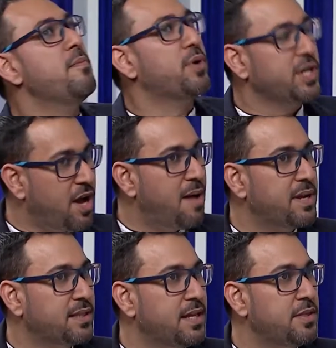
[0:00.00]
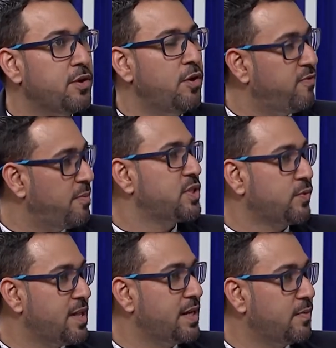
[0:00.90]
Predominantly, they're all from
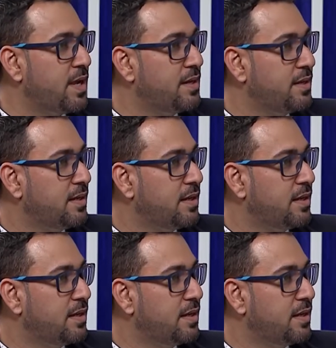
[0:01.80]
Australia, right?